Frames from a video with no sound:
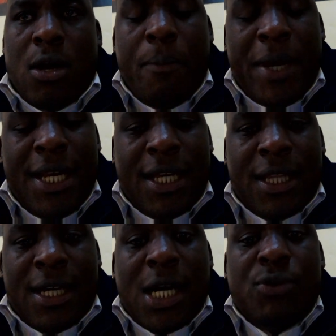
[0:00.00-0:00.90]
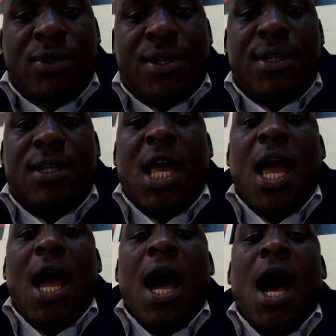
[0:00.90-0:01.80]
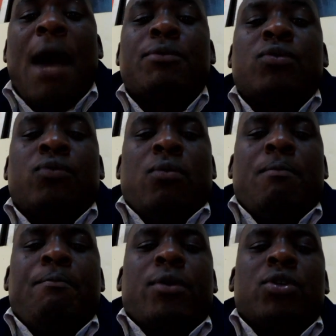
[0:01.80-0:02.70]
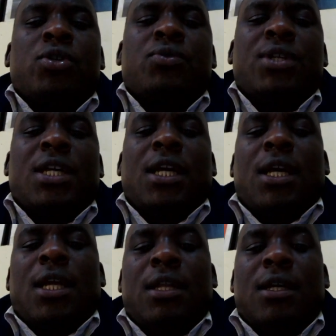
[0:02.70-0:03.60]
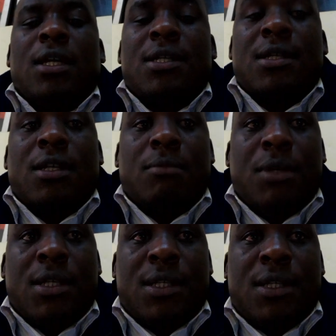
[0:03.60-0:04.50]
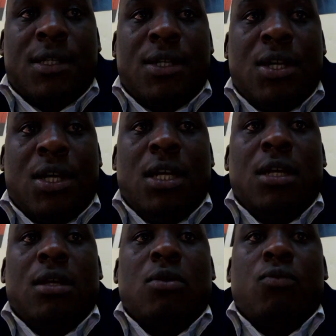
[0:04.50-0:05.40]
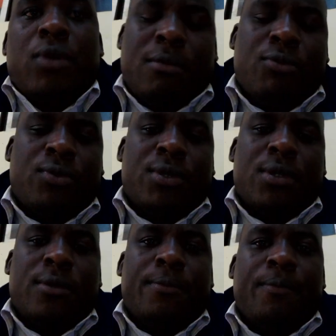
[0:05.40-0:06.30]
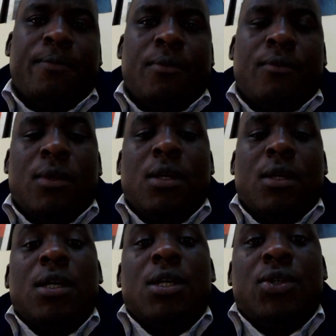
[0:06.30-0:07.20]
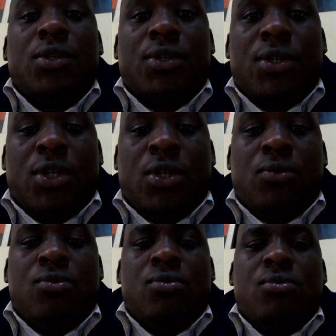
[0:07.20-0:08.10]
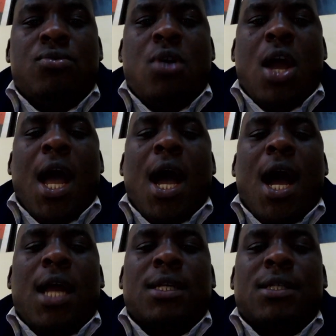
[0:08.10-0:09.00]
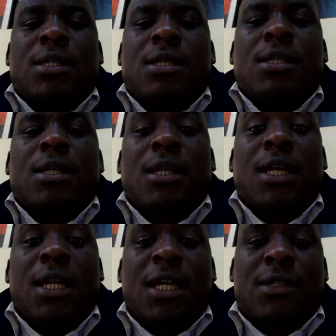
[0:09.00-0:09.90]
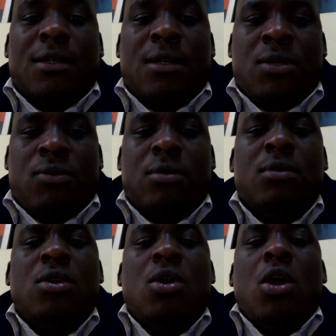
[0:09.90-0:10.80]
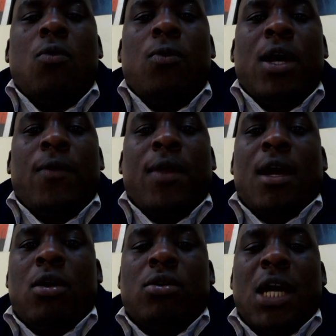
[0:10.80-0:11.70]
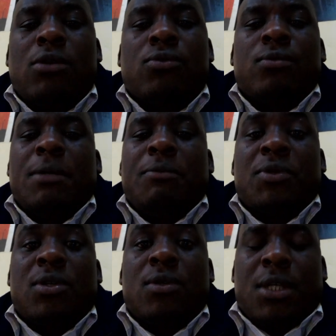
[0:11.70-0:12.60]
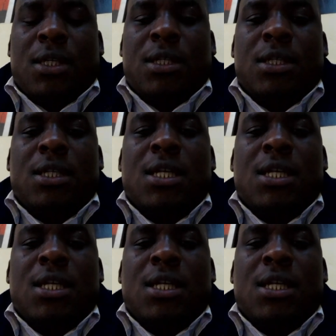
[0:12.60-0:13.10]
opening the accounts up to producing the statements in QuickBooks. See you at the next session, where we are going now to demonstrate